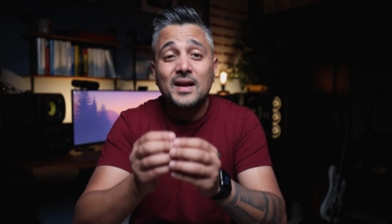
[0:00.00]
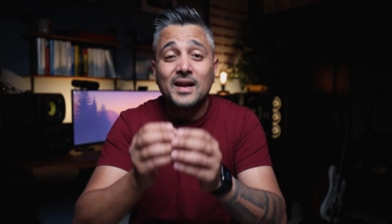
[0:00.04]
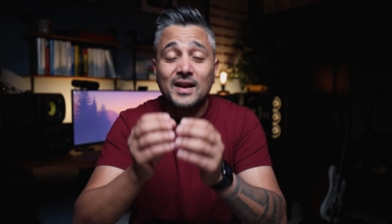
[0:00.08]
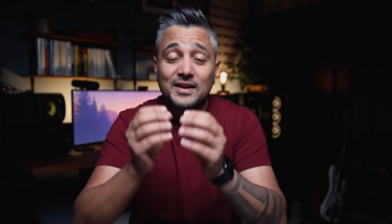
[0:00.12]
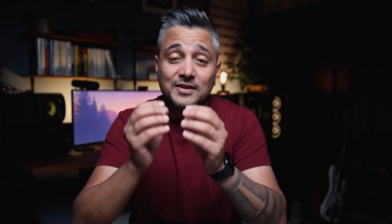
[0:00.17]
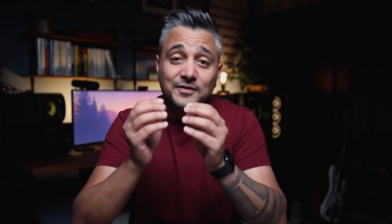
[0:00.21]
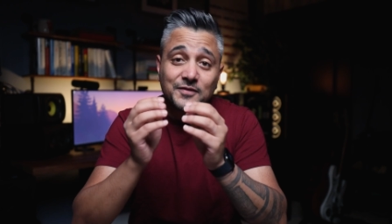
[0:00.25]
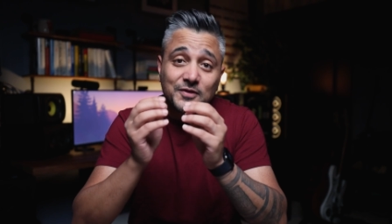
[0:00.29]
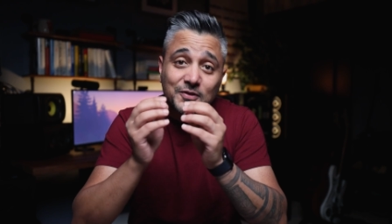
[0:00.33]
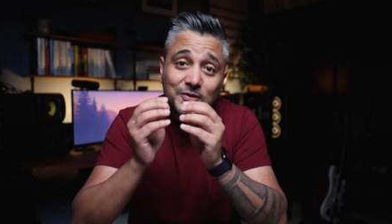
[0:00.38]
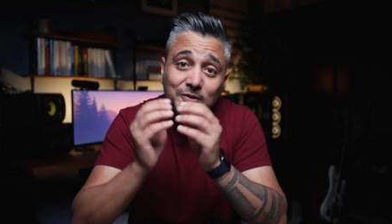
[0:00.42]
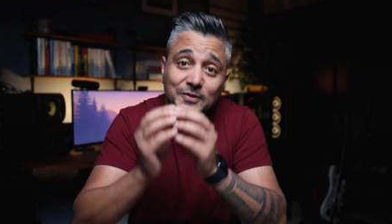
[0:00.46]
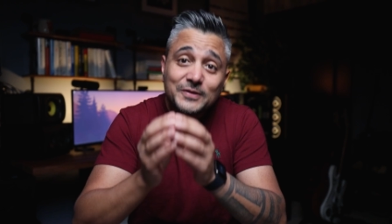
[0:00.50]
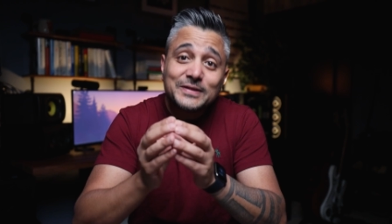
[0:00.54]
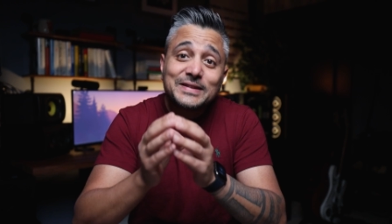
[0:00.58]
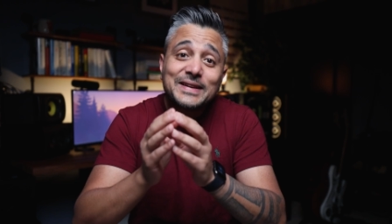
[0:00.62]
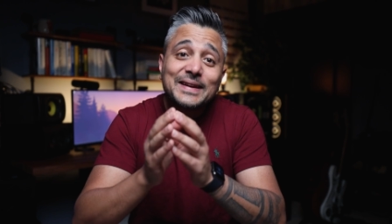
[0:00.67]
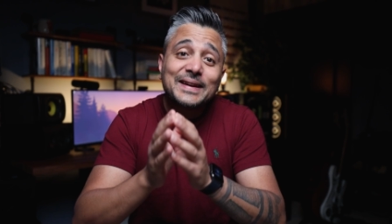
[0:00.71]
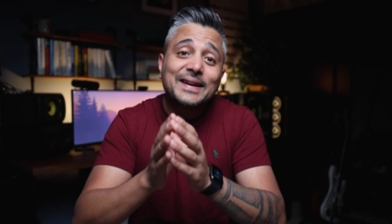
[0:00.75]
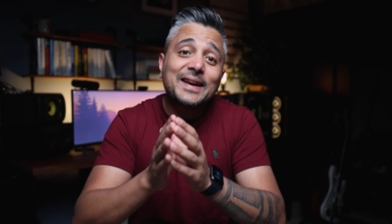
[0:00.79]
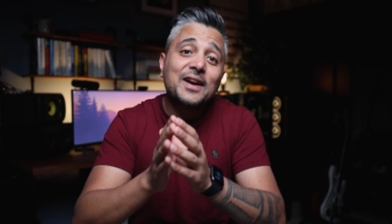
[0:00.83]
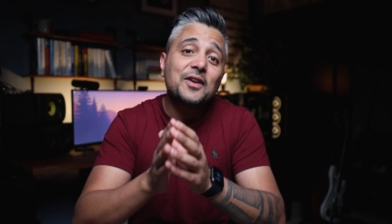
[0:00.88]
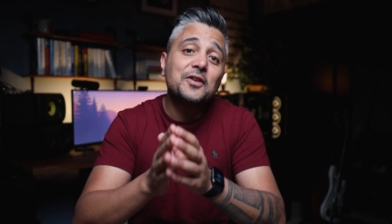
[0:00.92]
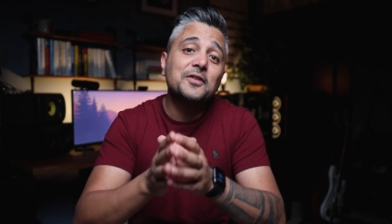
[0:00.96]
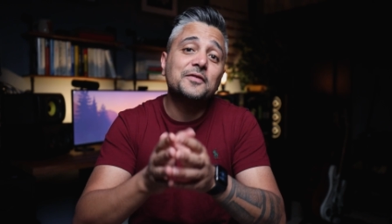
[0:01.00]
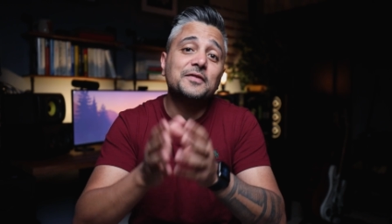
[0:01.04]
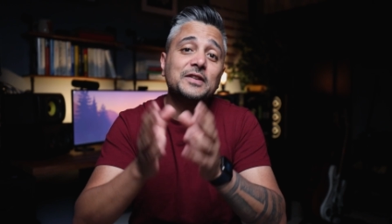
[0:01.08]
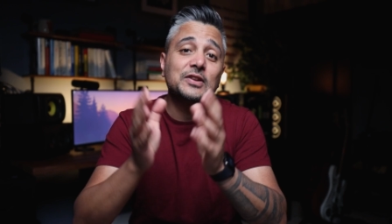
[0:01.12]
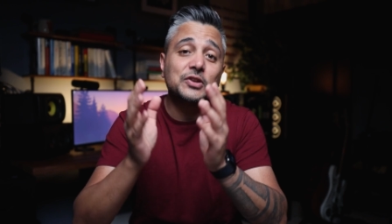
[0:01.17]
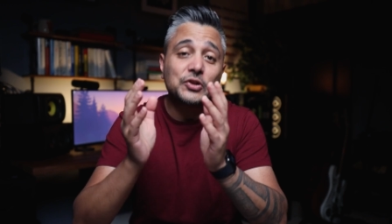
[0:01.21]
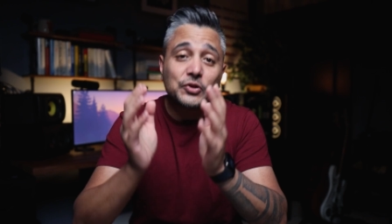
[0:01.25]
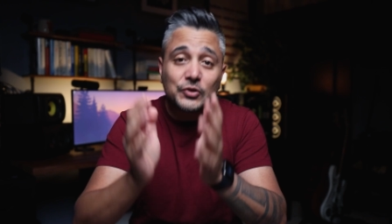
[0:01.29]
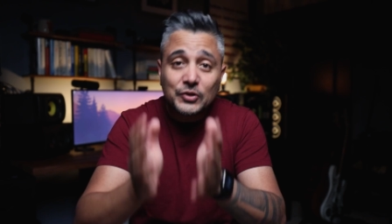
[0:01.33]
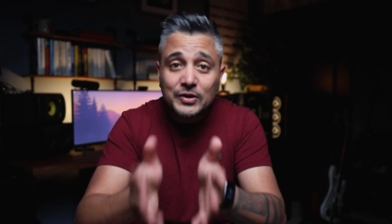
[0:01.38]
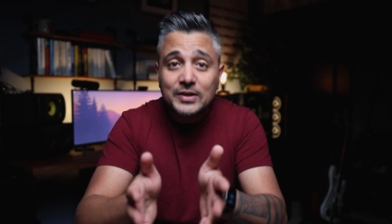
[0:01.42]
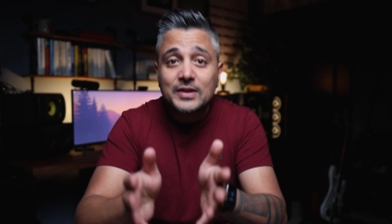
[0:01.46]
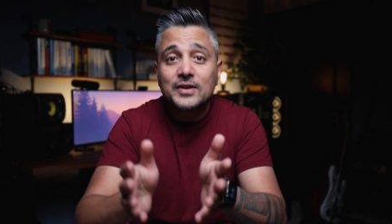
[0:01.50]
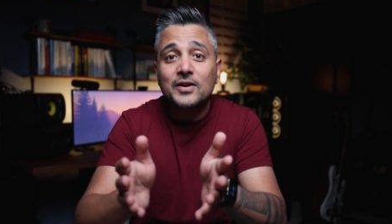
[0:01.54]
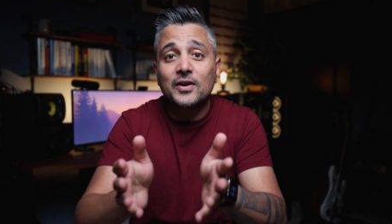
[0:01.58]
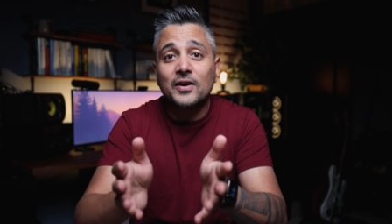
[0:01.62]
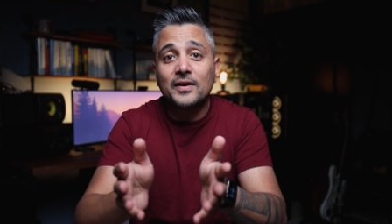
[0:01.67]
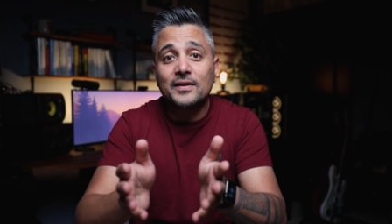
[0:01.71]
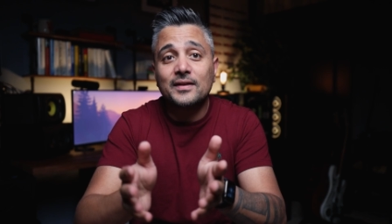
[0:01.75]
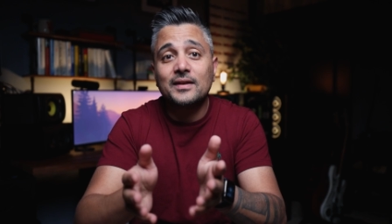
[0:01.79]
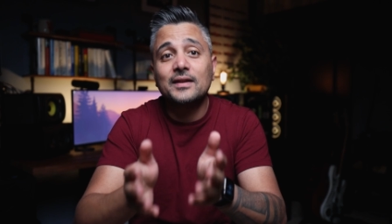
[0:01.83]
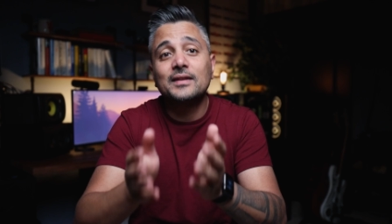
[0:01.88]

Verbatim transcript: And if you don't take care of it early on,